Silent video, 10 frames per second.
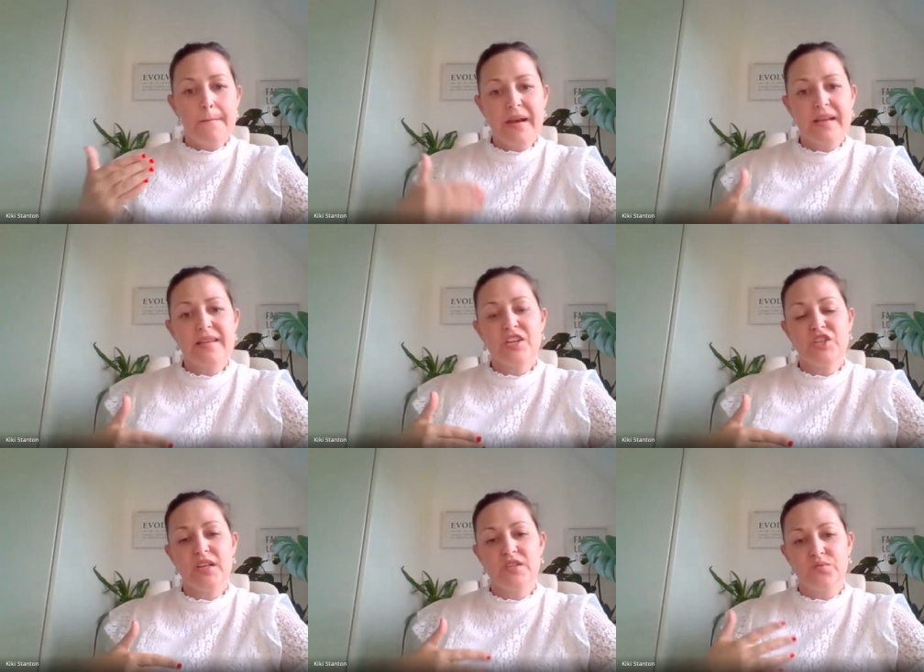but it's
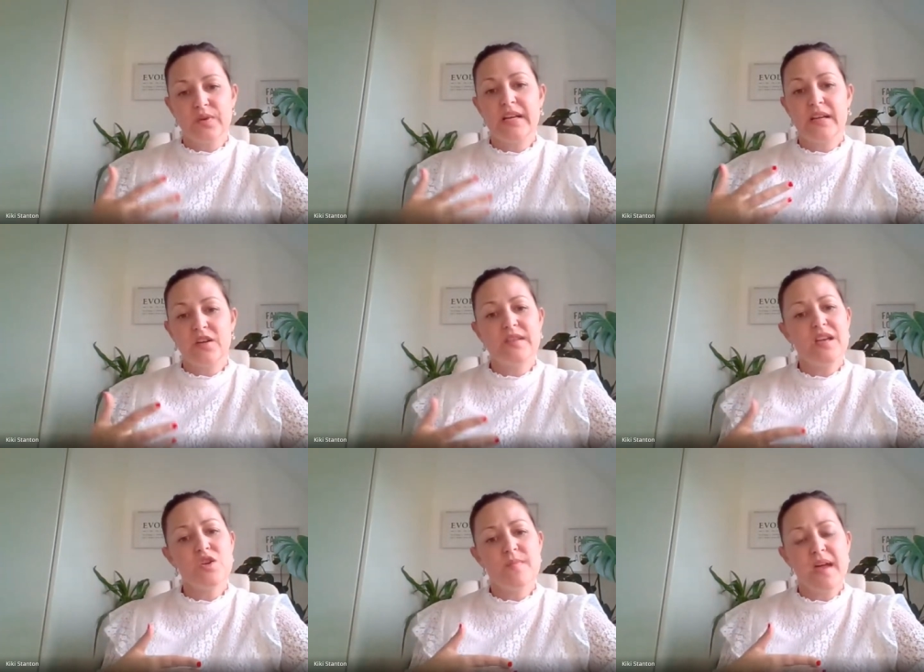actually, it's really, because
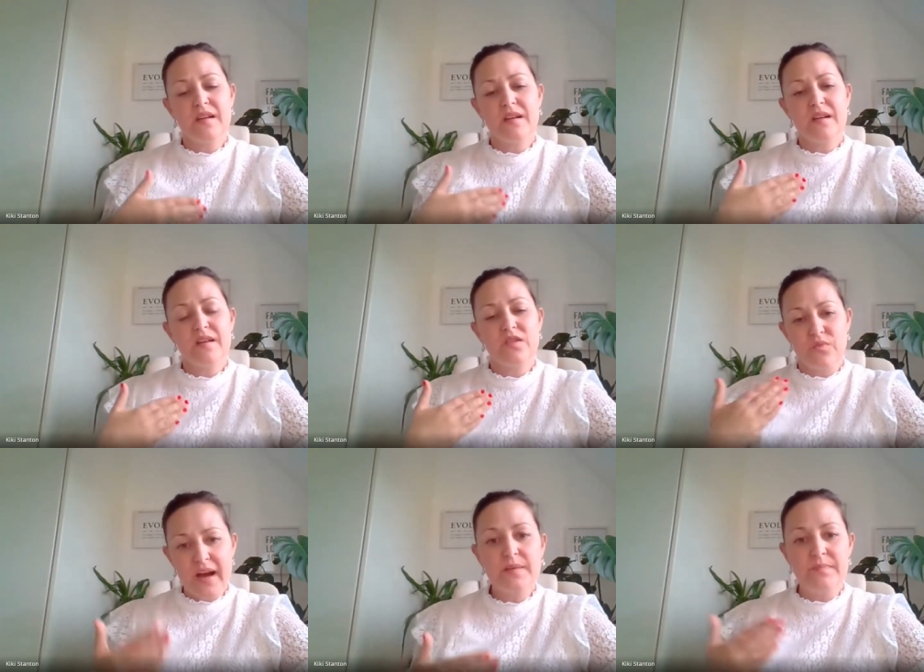then you make the
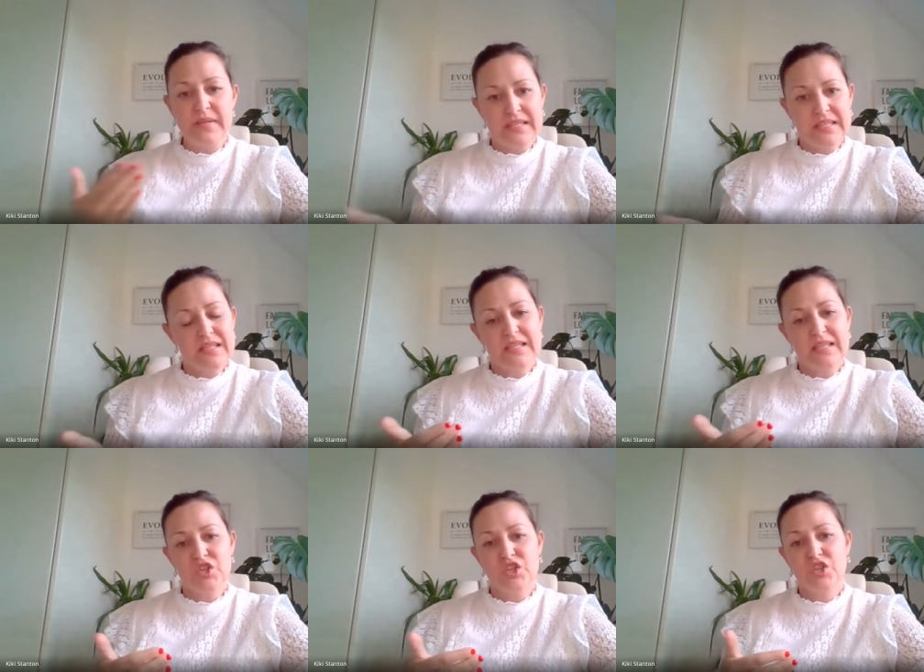right business
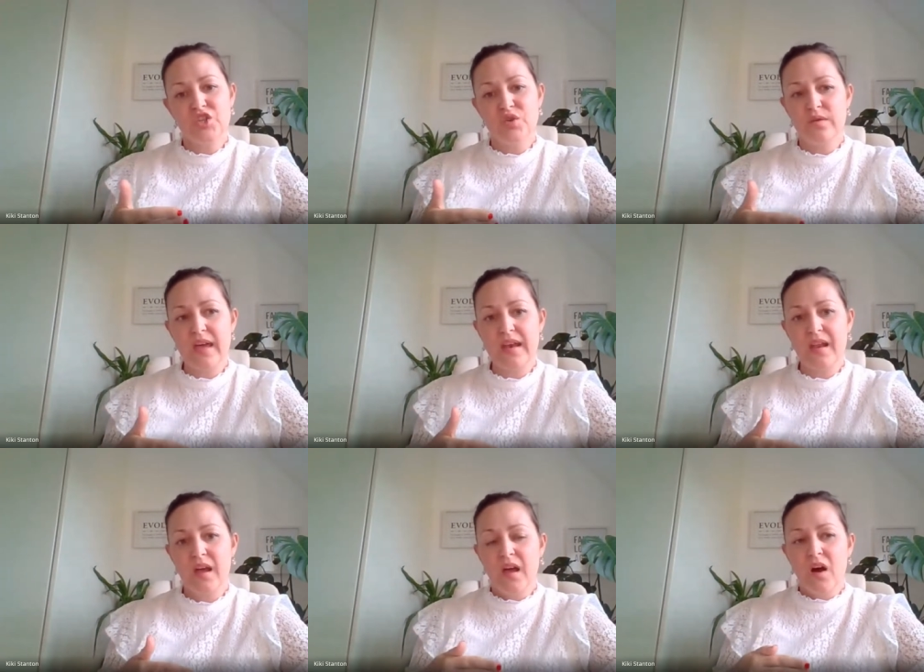decisions. You
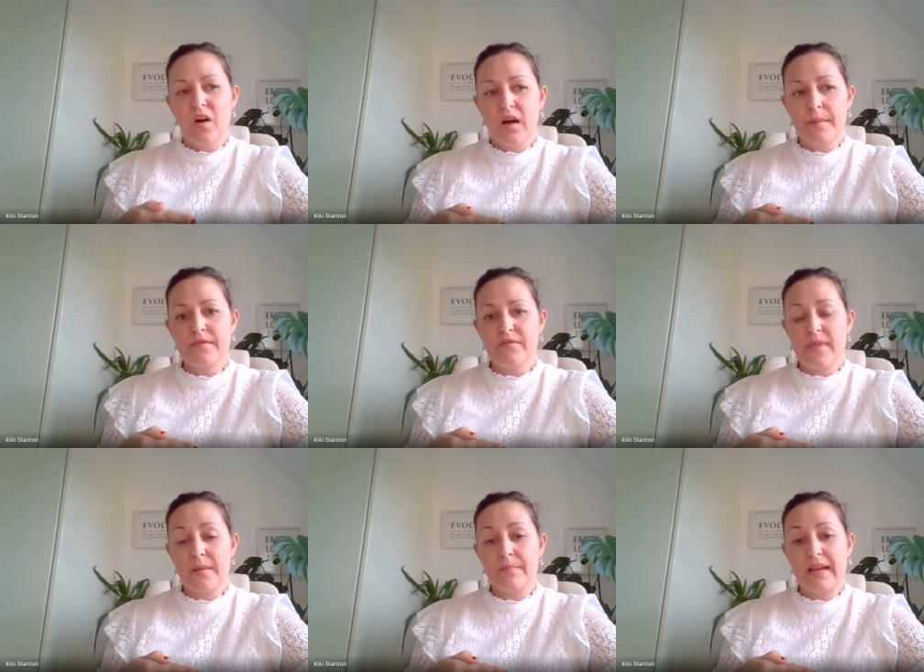then are coming
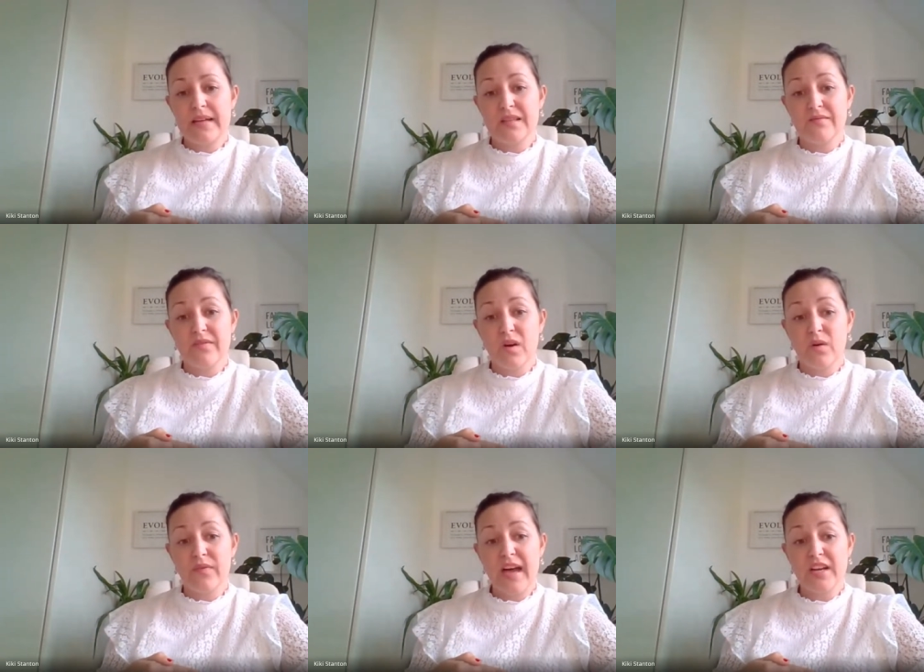from that place of,
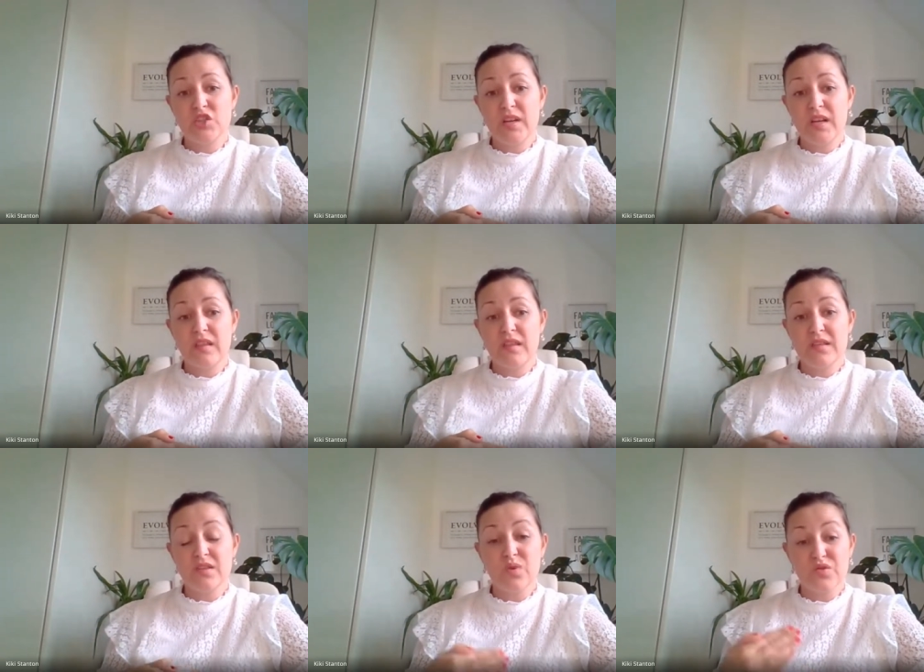of actually,
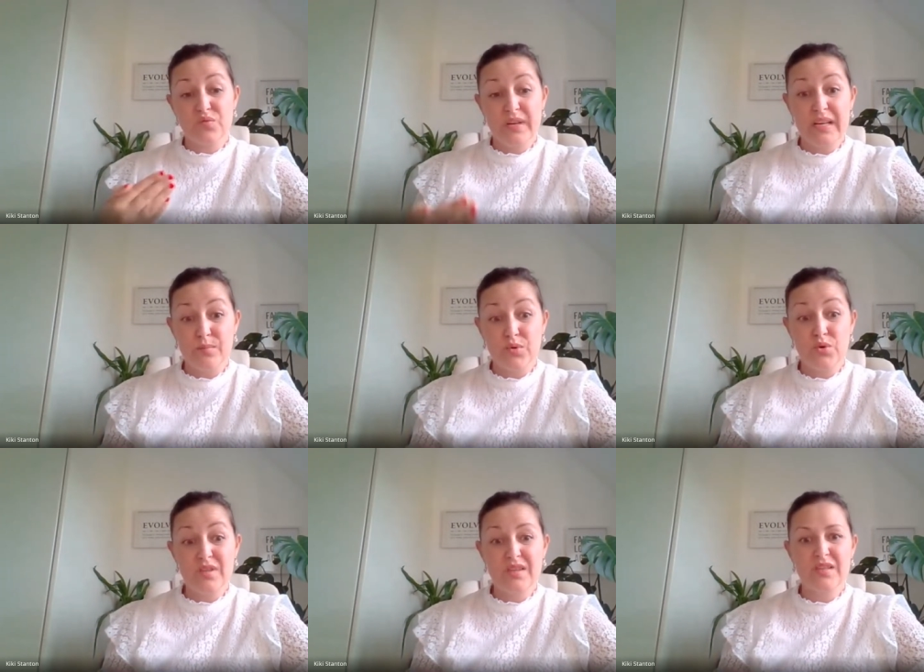this is what's really
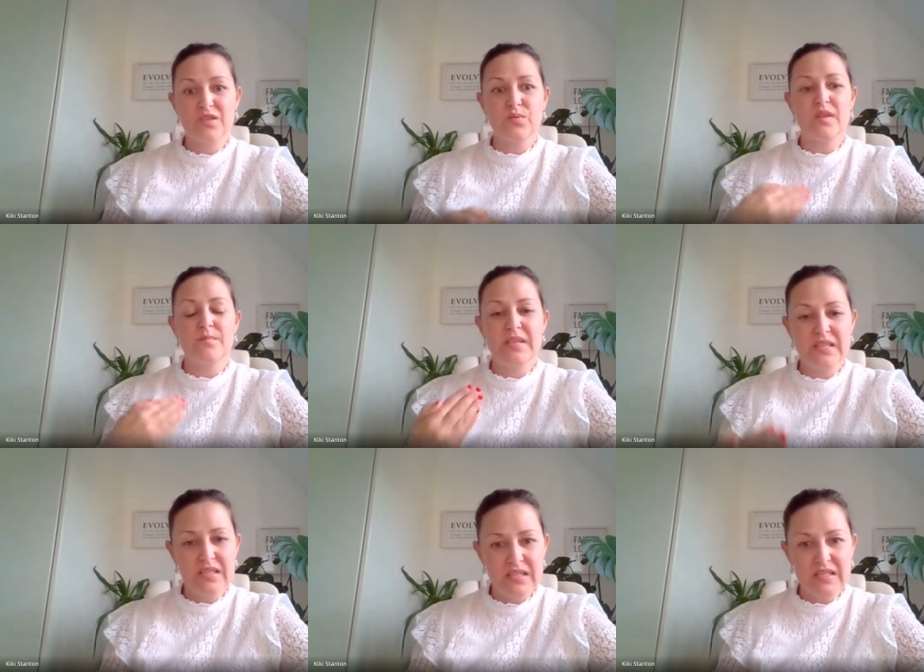important. This is what the
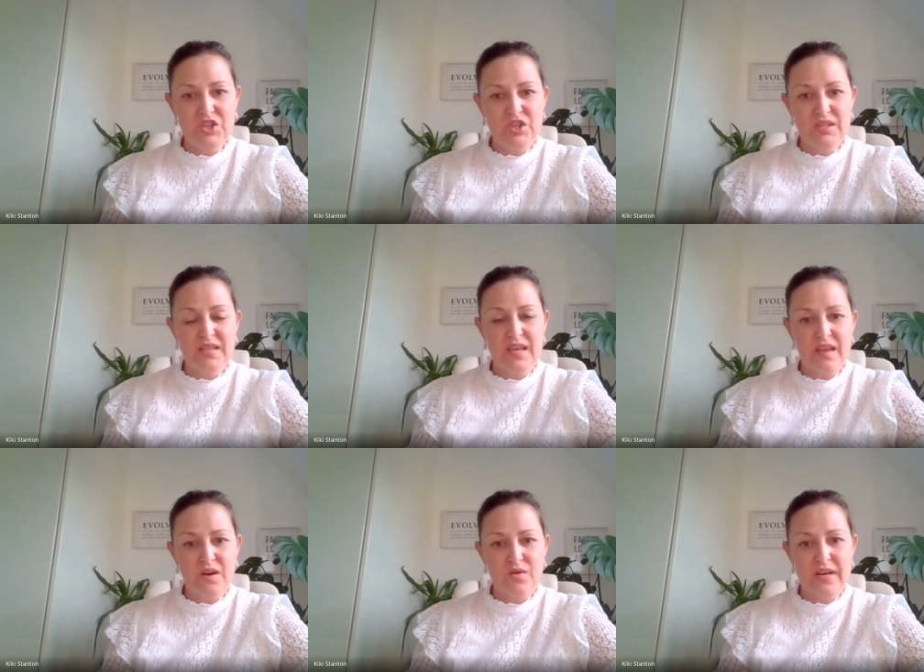business decisions that,
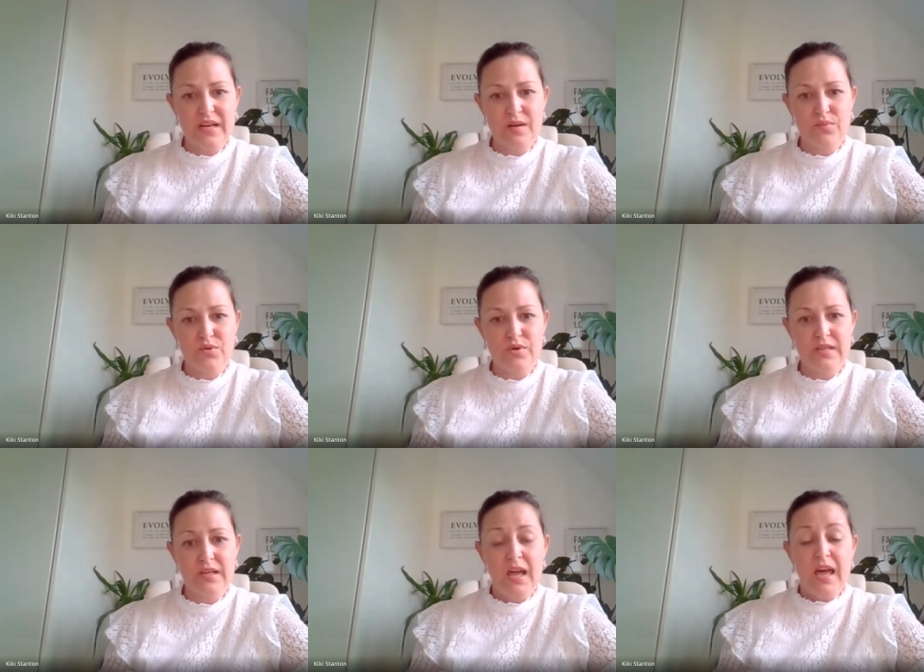that are really
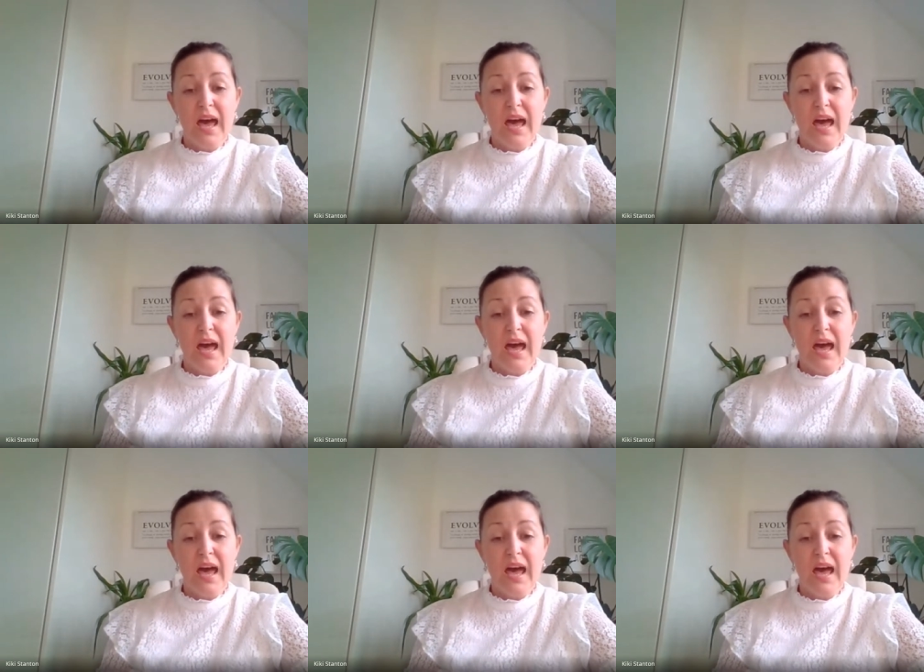important.